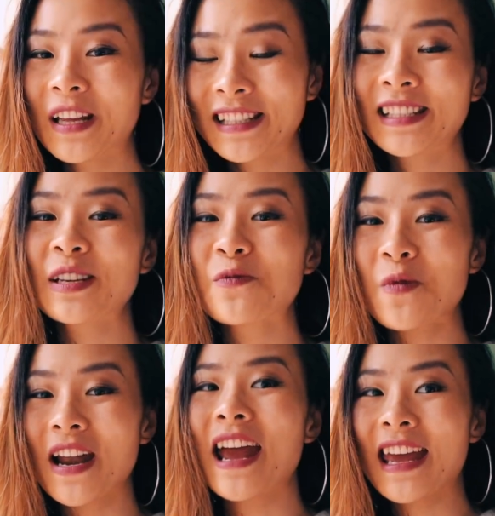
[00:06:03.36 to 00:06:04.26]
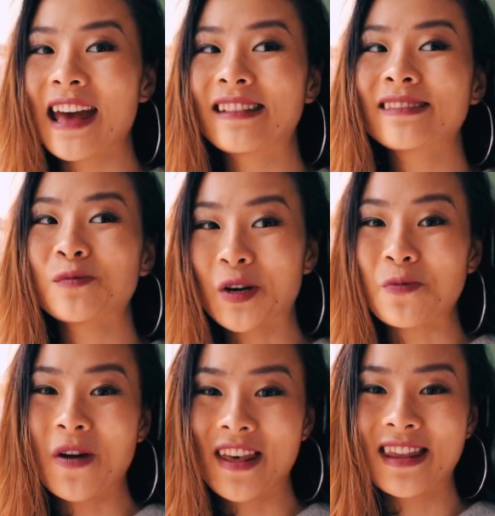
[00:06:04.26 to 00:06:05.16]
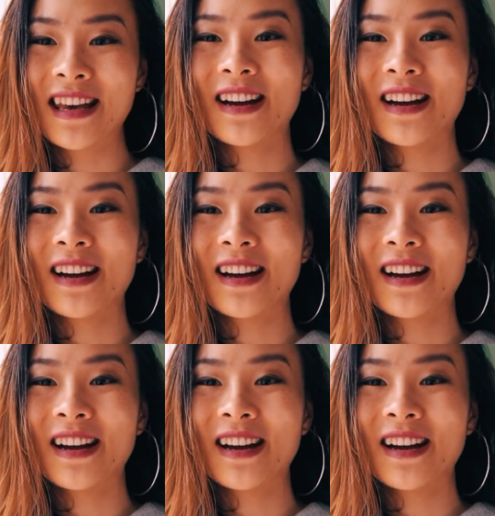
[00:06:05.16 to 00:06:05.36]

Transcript: Let's see what I can work with.